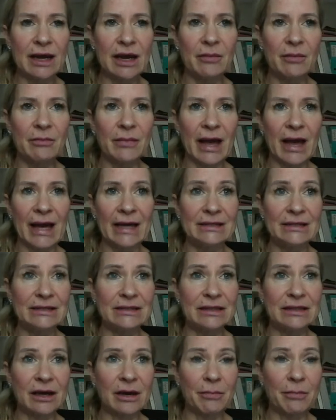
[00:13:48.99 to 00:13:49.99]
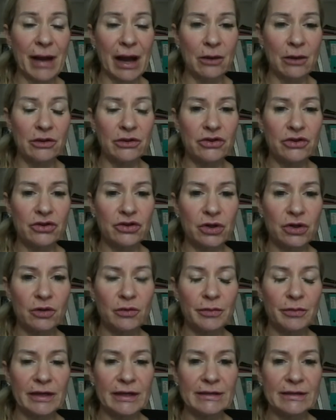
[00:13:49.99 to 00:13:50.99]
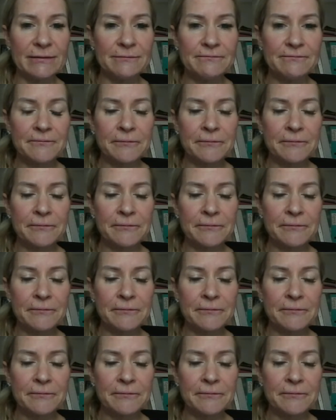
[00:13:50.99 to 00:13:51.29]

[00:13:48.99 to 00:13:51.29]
and bowel control piece.